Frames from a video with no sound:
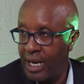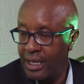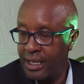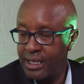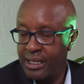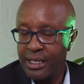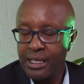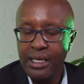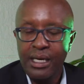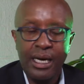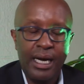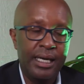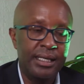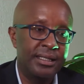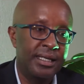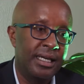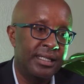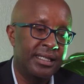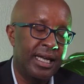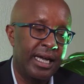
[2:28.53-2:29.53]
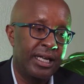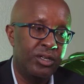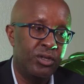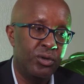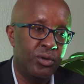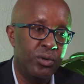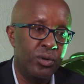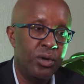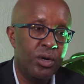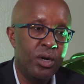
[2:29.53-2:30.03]
bank, as I
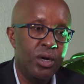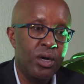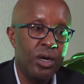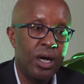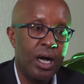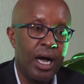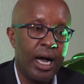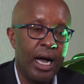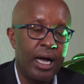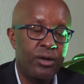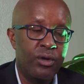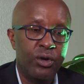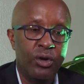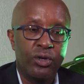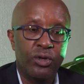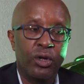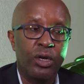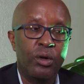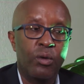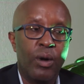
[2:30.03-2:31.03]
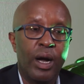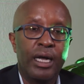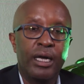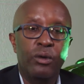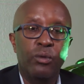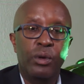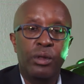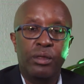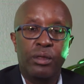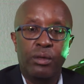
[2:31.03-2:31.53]
do. You're not only
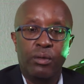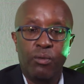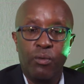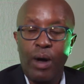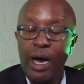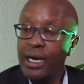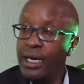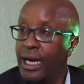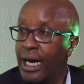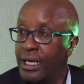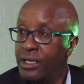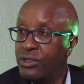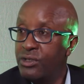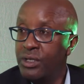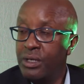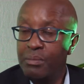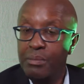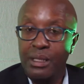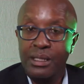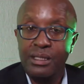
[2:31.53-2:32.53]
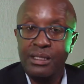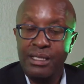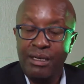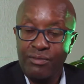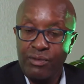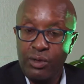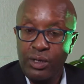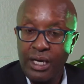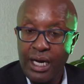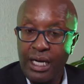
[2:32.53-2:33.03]
working with one country, but
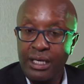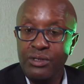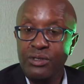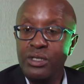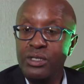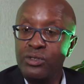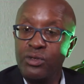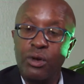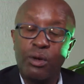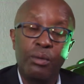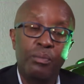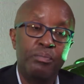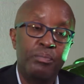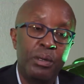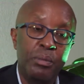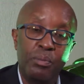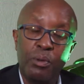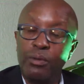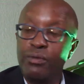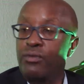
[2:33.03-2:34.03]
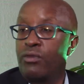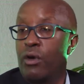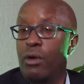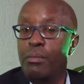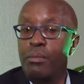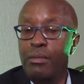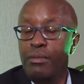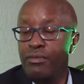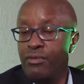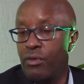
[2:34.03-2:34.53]
several countries or people
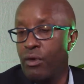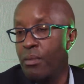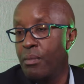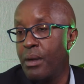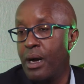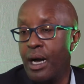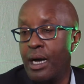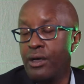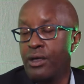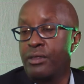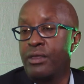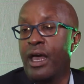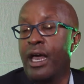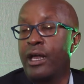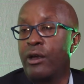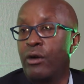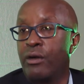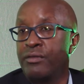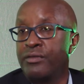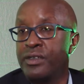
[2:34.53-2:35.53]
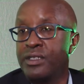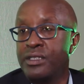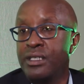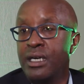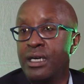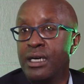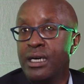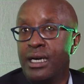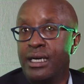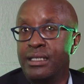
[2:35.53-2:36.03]
from the head office,
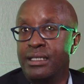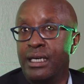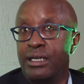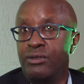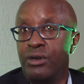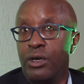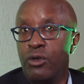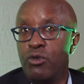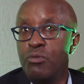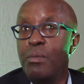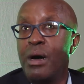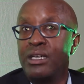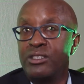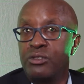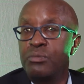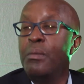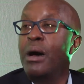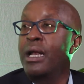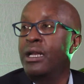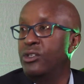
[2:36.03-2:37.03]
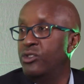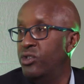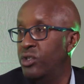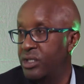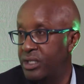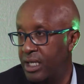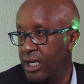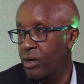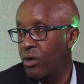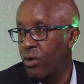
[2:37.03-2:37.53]
etc. You must manage
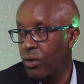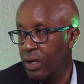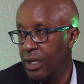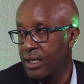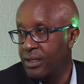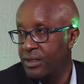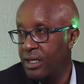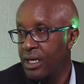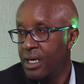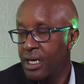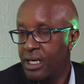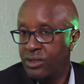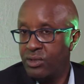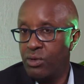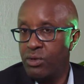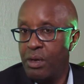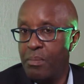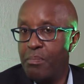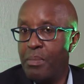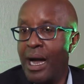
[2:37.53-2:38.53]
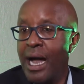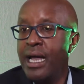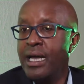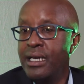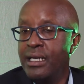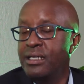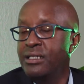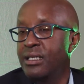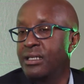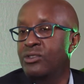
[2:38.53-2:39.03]
your stakeholders. So the
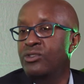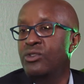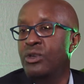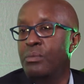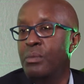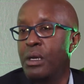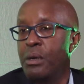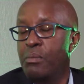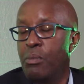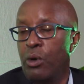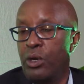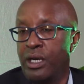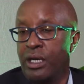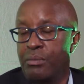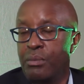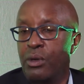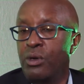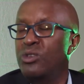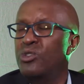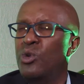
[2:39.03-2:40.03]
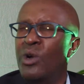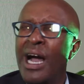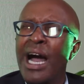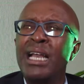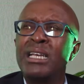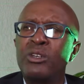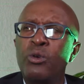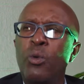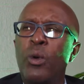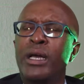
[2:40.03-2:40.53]
buy-in is extremely important, because you
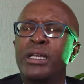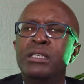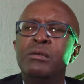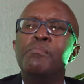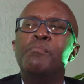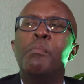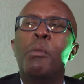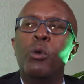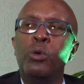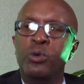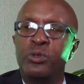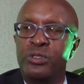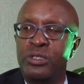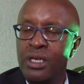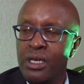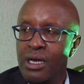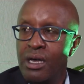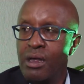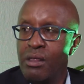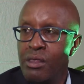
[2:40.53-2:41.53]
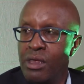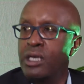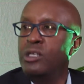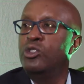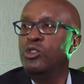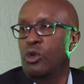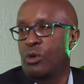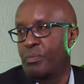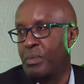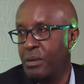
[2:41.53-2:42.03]
can't quite impose
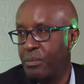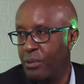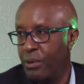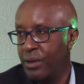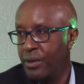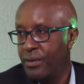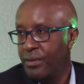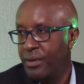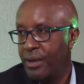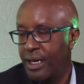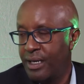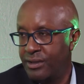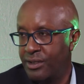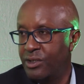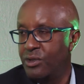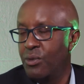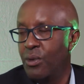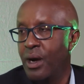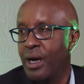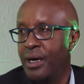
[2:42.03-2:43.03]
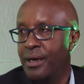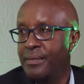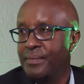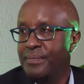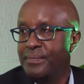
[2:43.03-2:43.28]
things on people, as it were.